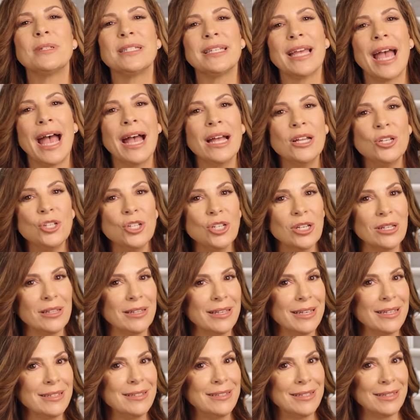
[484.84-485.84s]

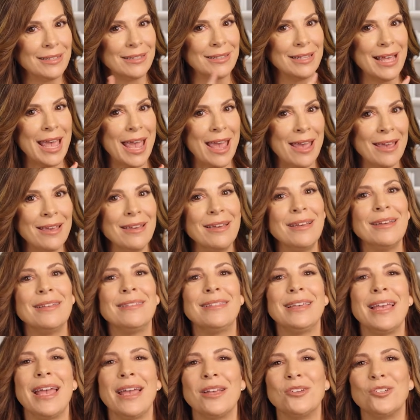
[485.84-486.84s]
potentially delay
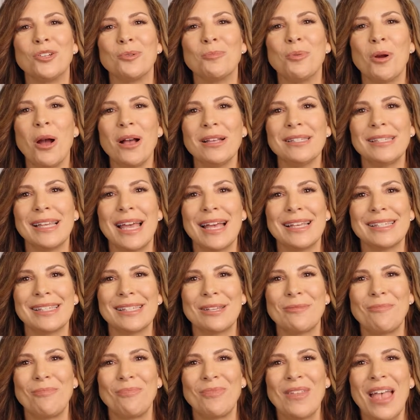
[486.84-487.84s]
the aging
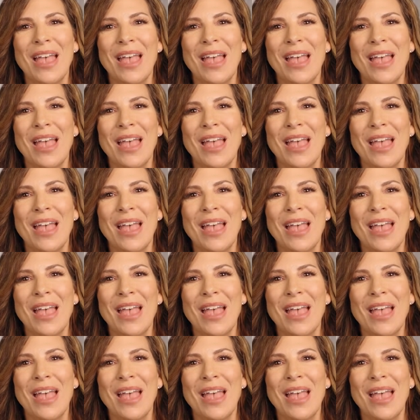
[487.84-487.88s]
process.